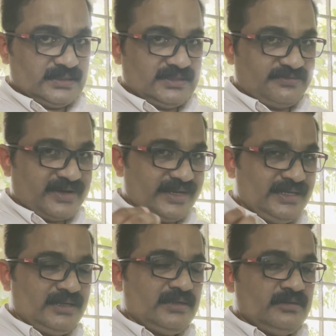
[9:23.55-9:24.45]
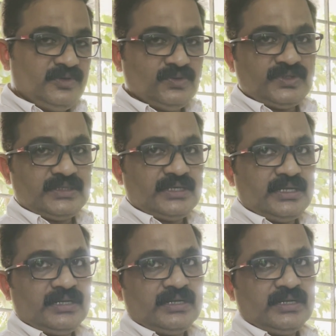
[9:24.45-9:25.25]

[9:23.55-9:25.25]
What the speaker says: It's a fine musical